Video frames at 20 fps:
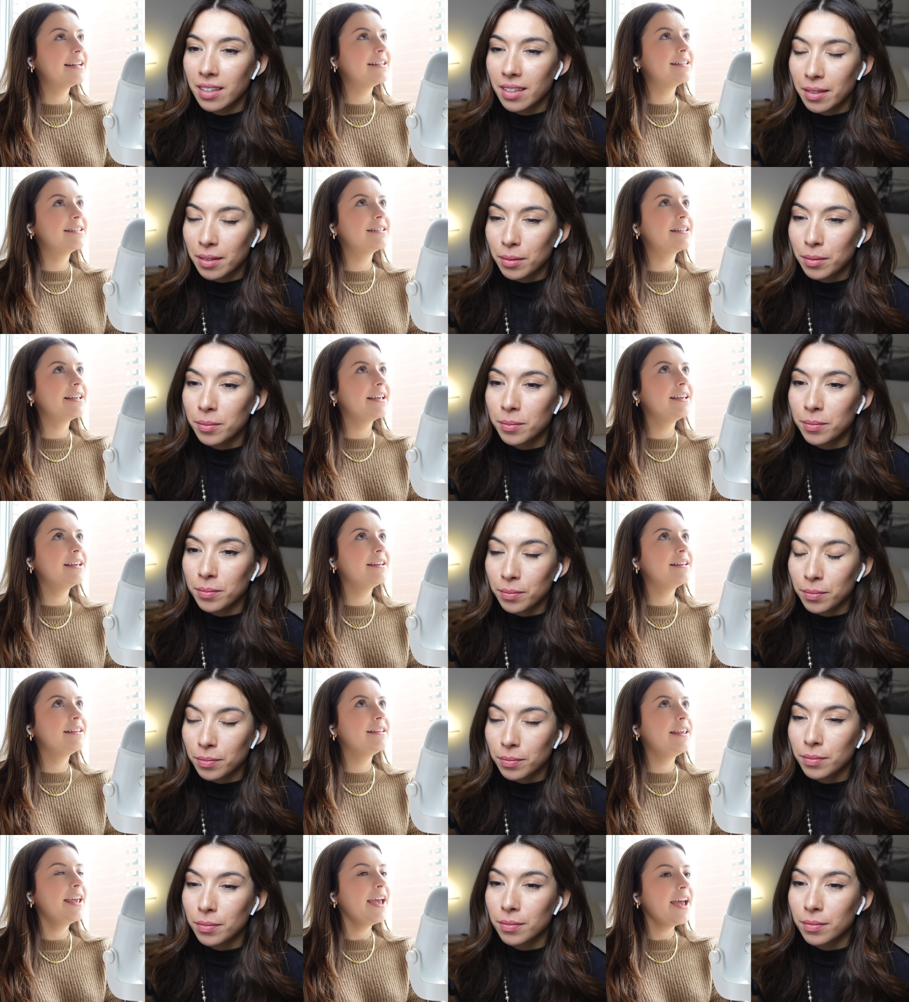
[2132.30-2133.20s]
Speaker 1: And it's
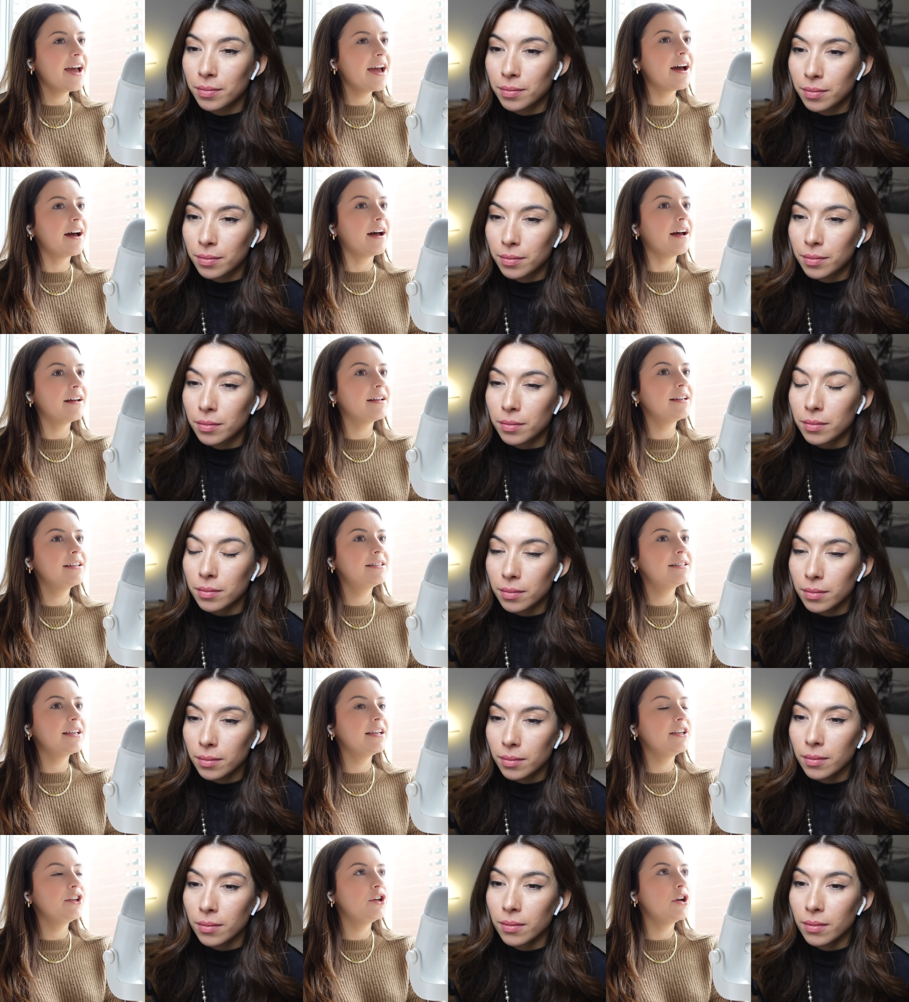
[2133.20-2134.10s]
like, yeah,
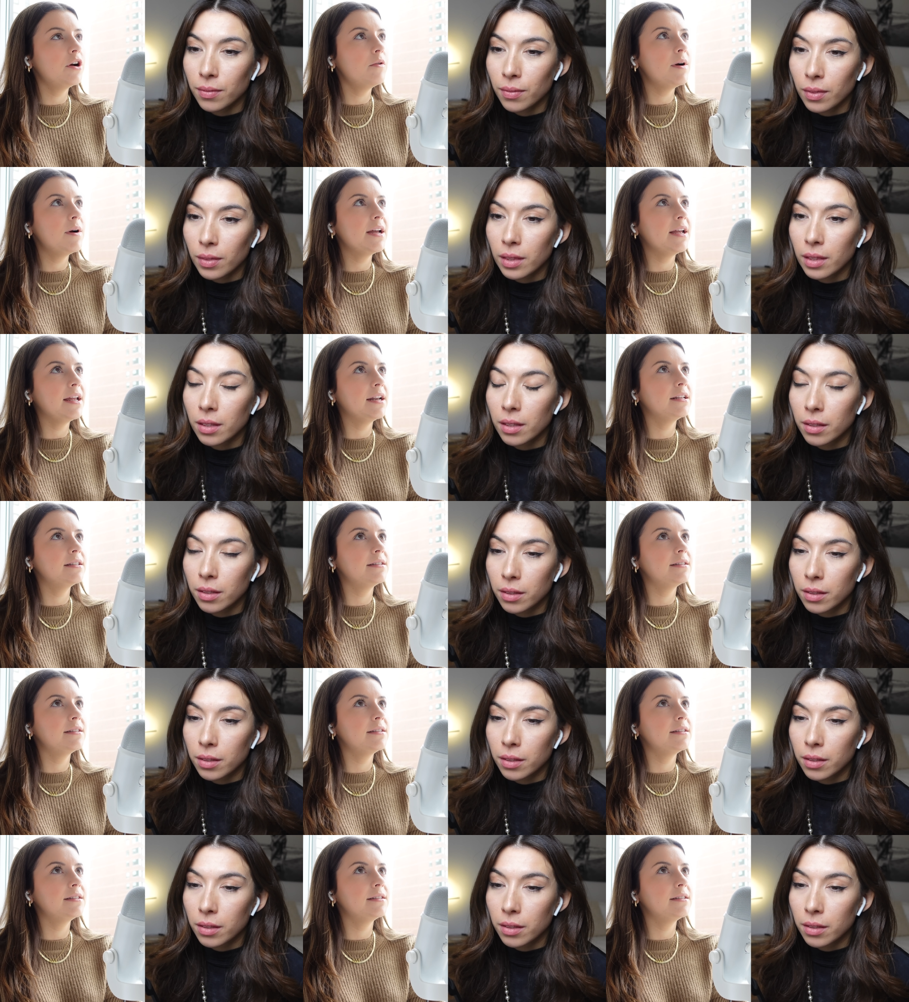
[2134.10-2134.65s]
it's like, you know what?